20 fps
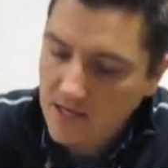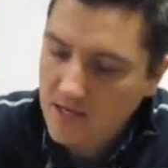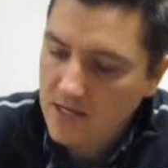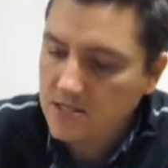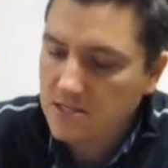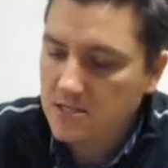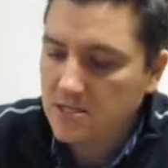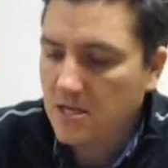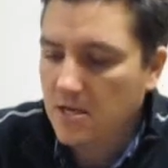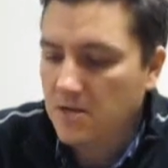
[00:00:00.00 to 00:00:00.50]

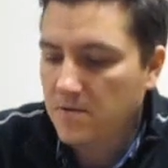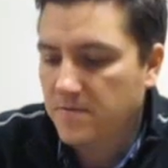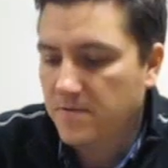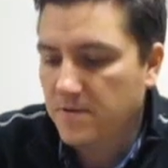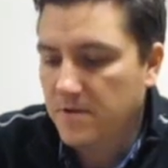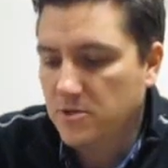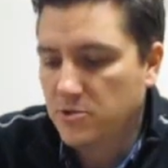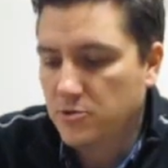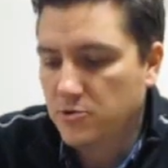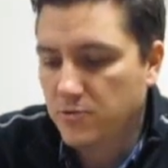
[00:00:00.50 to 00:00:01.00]

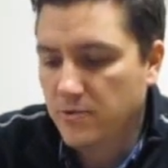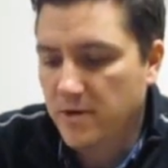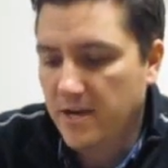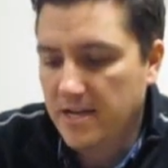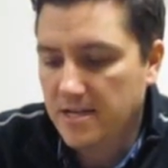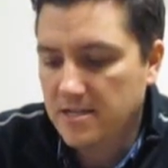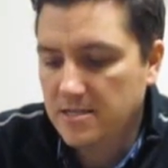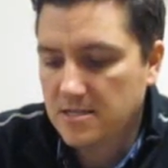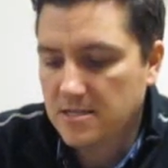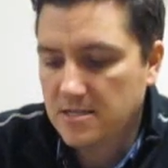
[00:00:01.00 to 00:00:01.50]

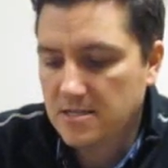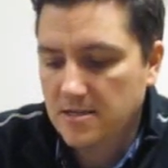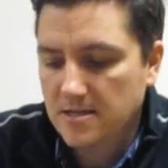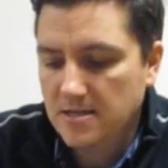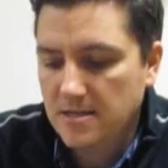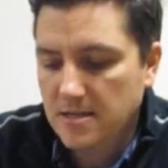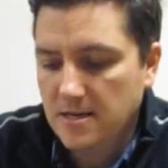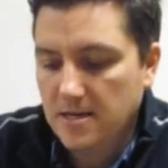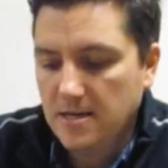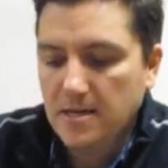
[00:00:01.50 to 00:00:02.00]
self-addressed
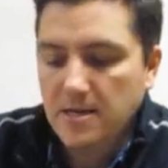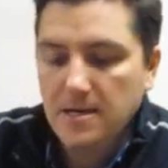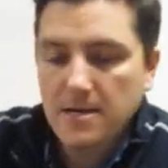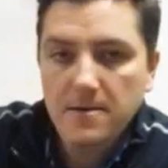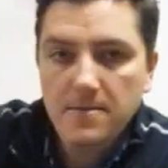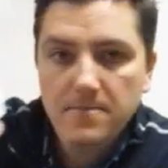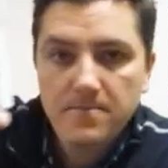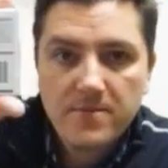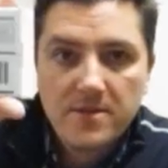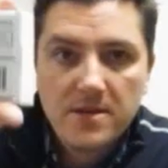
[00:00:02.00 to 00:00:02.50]

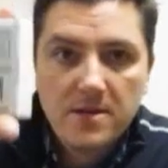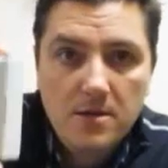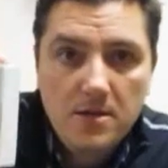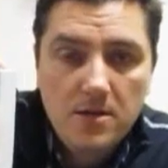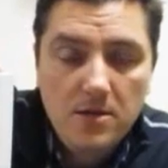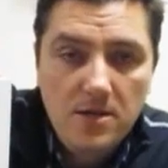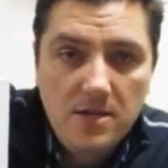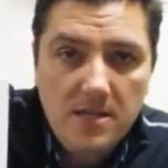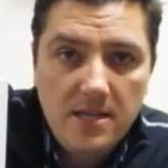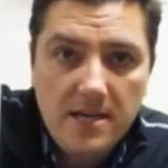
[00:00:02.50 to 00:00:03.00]

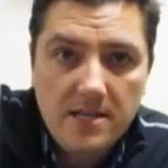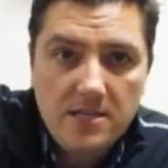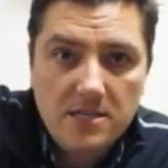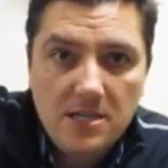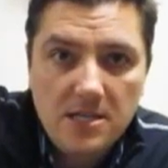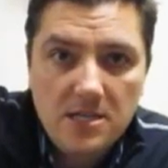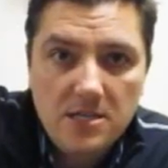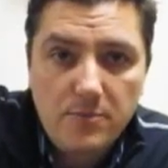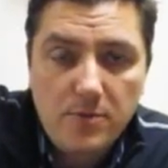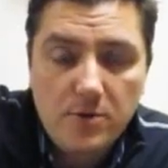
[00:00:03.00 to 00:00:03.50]
United
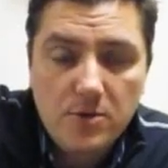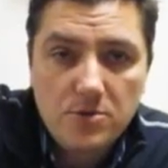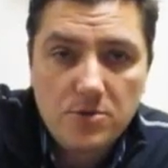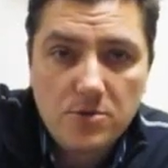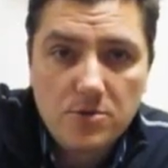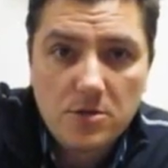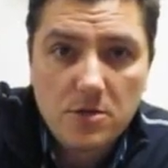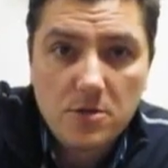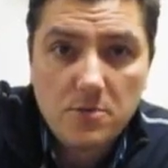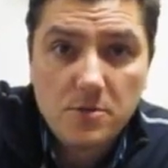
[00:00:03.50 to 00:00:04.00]
States
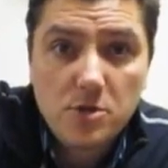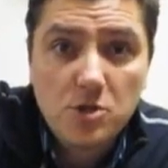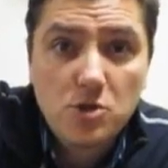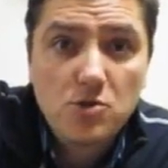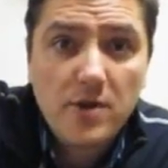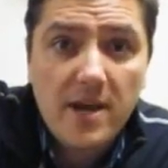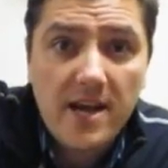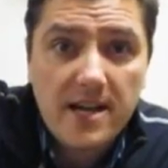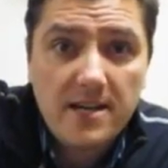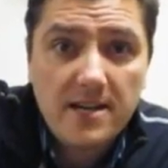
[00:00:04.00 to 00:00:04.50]
Postal Service
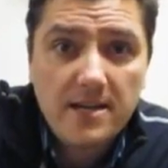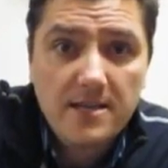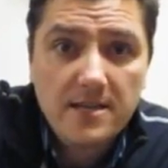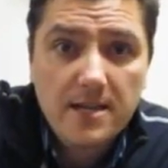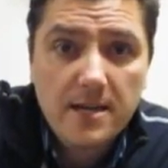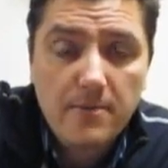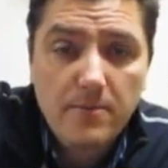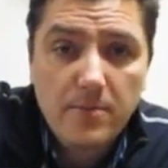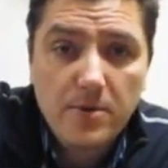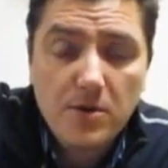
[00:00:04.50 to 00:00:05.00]
tracking
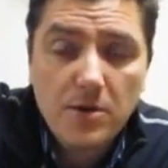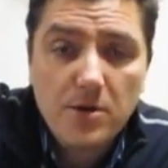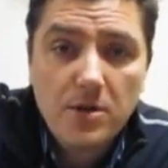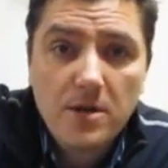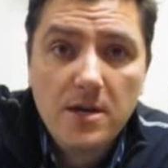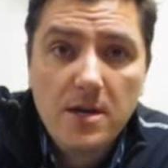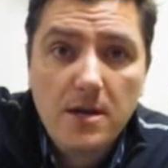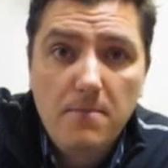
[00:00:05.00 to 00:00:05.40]
number